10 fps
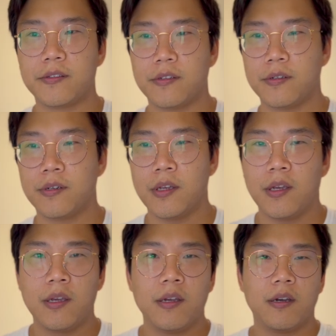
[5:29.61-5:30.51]
So
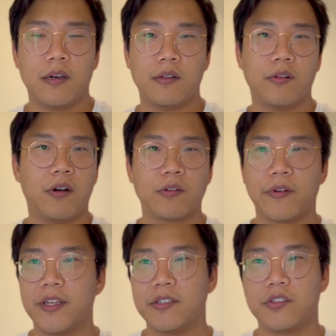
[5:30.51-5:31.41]
a long
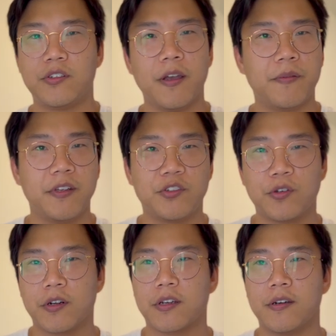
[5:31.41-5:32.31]
range Japanese
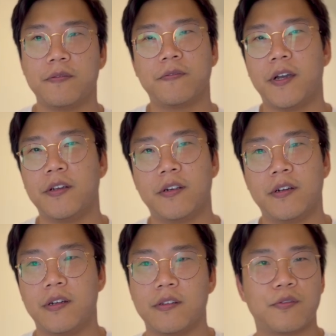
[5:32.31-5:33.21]
Shotokan
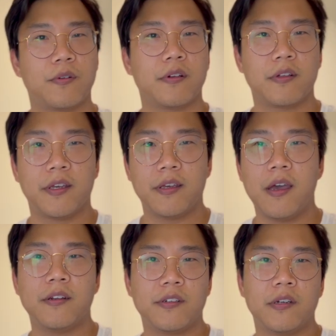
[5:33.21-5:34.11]
fighter is really
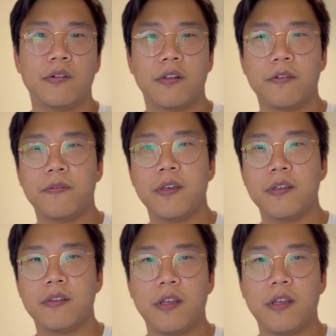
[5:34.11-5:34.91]
agile on their feet.